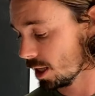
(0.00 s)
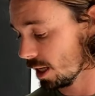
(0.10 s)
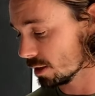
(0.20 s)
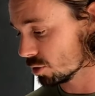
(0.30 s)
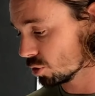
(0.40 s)

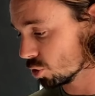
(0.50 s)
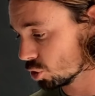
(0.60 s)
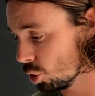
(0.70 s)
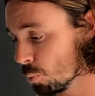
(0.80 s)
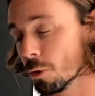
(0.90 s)
It's
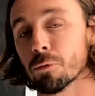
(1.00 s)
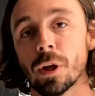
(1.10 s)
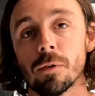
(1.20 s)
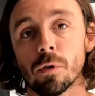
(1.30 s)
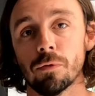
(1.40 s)
super
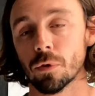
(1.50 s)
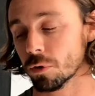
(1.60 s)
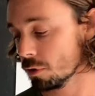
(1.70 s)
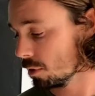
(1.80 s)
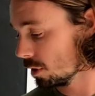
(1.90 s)

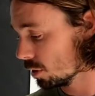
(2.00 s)
flavorful,